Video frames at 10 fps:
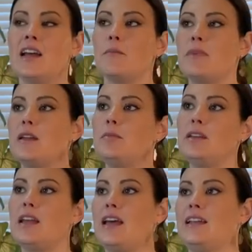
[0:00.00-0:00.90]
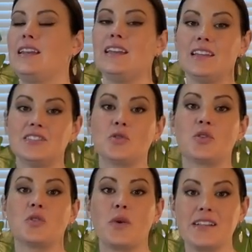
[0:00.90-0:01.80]
Maybe an east
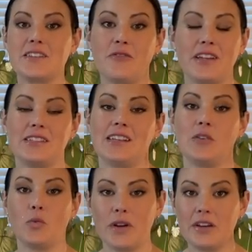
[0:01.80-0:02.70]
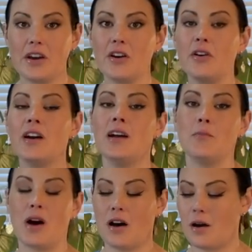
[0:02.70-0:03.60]
or west facing window.
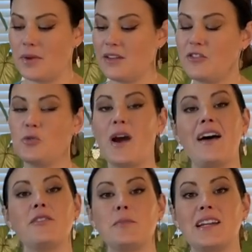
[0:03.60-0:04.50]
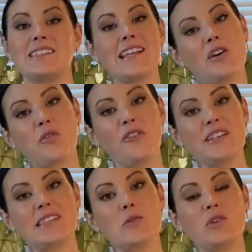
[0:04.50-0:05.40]
Um, if you have them in a south
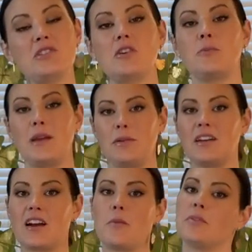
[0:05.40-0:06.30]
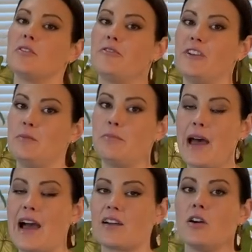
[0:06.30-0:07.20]
facing window, maybe a couple of feet
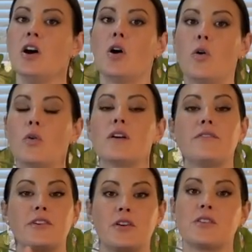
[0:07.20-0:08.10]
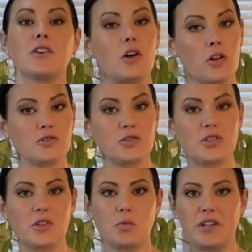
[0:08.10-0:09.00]
back, or if they're closer to
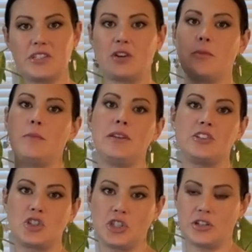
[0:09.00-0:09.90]
the window, maybe a sheer